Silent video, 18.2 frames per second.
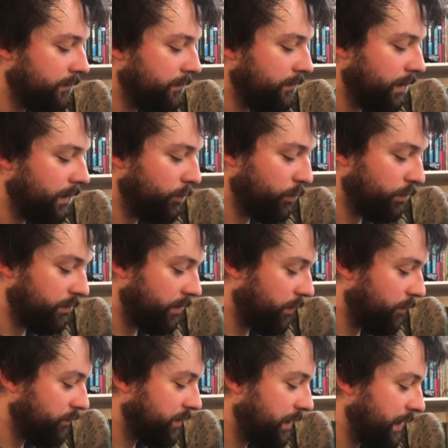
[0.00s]
He would
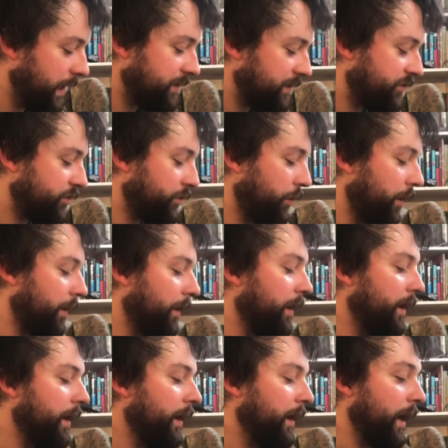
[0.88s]
go to Nestor,
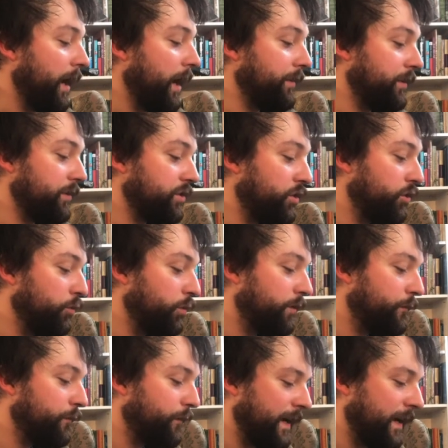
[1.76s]
and the two
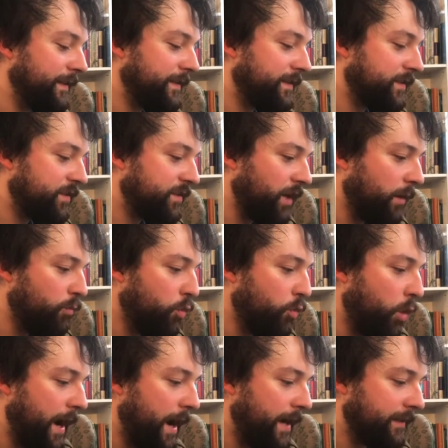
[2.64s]
would find some
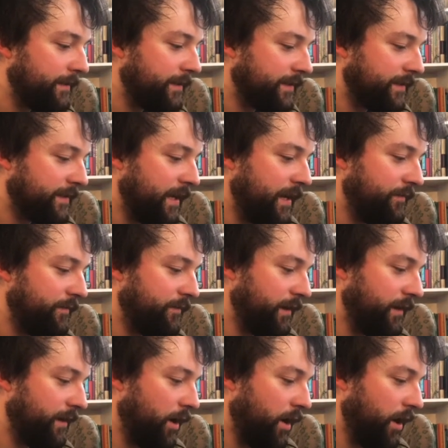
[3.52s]
way to save
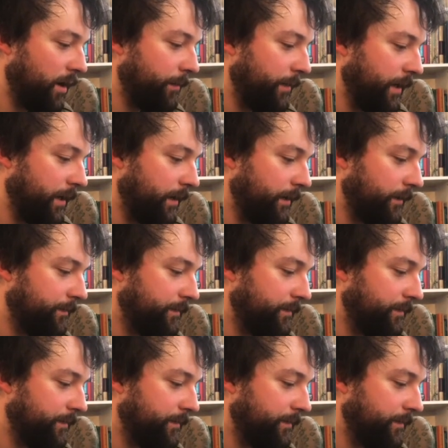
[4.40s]
the army.